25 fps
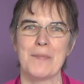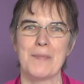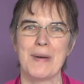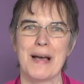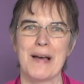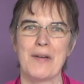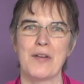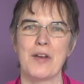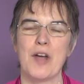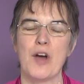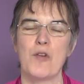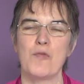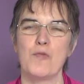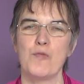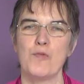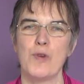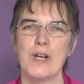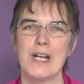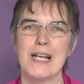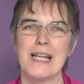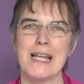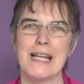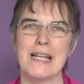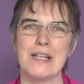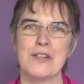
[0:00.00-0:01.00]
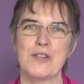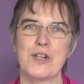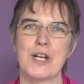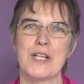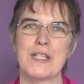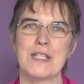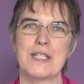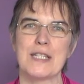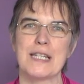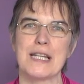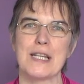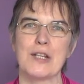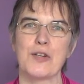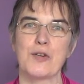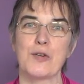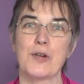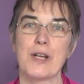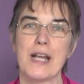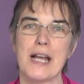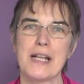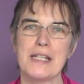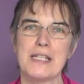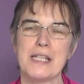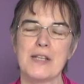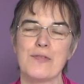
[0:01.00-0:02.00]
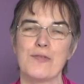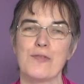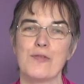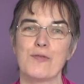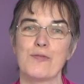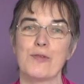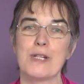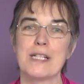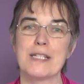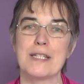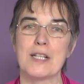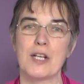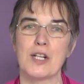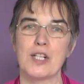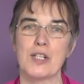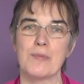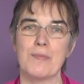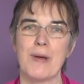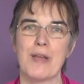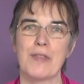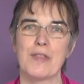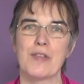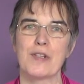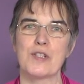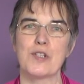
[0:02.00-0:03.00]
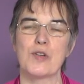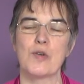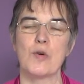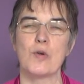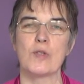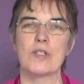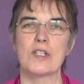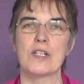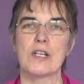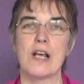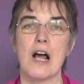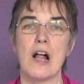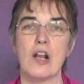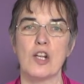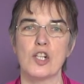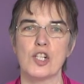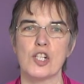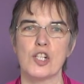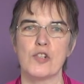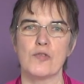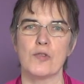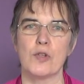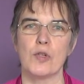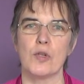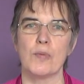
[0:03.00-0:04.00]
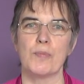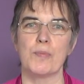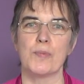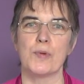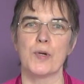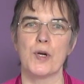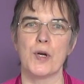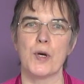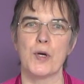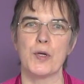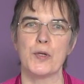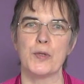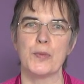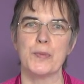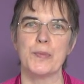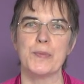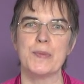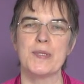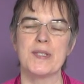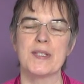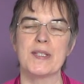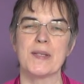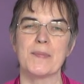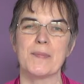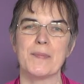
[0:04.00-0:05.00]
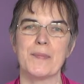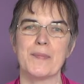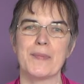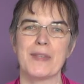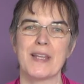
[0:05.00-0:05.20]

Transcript: about a really interesting creative research method called cultural probes.